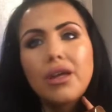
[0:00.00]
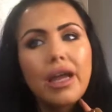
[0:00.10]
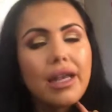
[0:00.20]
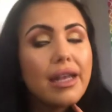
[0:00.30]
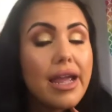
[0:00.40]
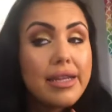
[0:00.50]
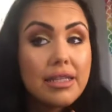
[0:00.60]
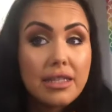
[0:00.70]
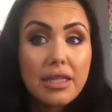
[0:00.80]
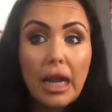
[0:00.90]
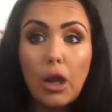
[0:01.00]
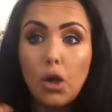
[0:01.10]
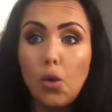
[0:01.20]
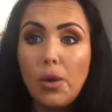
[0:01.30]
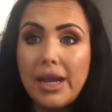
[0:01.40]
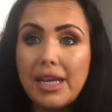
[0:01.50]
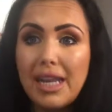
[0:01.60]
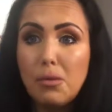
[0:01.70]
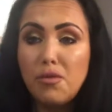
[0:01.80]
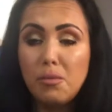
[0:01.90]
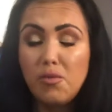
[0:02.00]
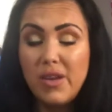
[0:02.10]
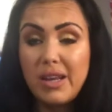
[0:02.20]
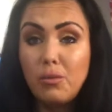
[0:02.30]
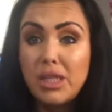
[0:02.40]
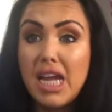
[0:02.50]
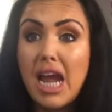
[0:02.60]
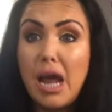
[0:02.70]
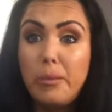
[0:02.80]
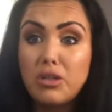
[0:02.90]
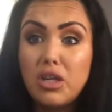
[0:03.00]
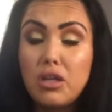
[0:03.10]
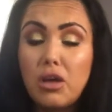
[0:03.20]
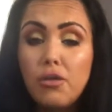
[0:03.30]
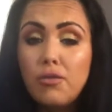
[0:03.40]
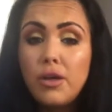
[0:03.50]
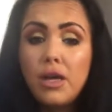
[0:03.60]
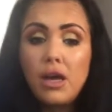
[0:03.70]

like nice and like glowy and lit from within, which I absolutely love.